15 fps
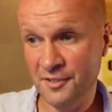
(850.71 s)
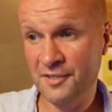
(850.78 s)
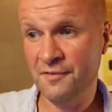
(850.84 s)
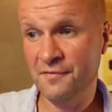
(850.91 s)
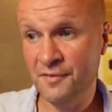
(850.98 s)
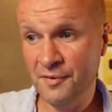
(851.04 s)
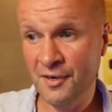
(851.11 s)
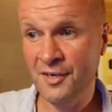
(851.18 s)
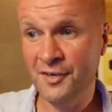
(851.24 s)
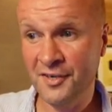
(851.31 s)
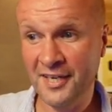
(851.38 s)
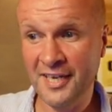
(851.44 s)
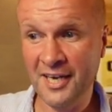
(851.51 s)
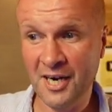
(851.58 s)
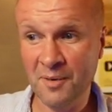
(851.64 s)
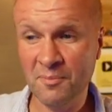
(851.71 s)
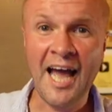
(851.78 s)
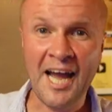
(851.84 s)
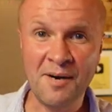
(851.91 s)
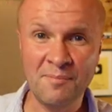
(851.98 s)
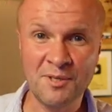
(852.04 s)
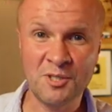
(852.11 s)
So if you are looking up
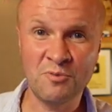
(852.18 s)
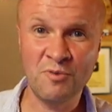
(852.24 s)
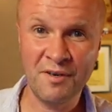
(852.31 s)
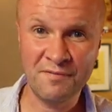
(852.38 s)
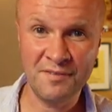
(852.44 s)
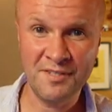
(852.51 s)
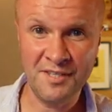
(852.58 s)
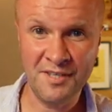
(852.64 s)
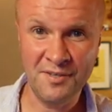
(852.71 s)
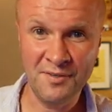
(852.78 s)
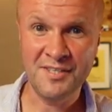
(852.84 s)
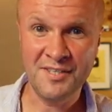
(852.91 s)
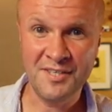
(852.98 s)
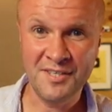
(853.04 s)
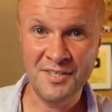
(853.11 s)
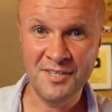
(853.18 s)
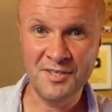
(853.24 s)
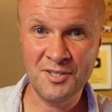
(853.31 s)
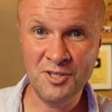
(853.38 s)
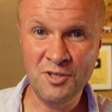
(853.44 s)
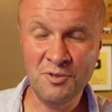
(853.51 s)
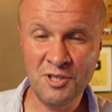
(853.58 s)
how much revenue
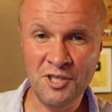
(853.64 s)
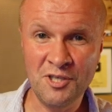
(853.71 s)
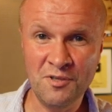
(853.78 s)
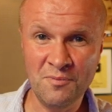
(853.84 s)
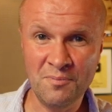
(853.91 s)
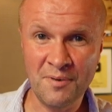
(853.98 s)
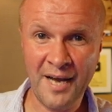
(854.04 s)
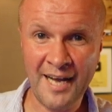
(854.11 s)
does YouTube